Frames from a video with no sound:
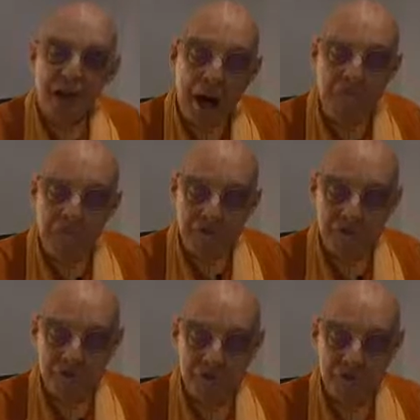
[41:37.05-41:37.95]

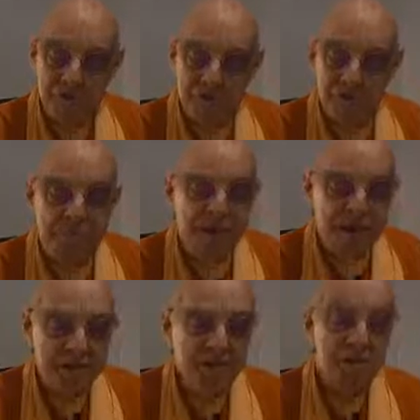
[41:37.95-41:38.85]
opulences
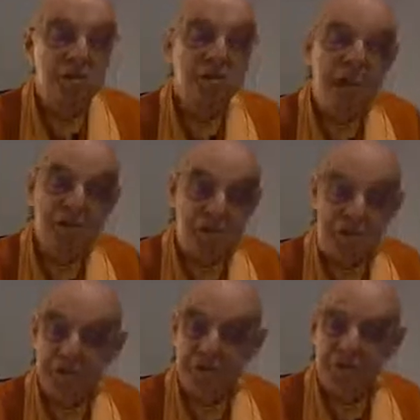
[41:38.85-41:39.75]
as much as possible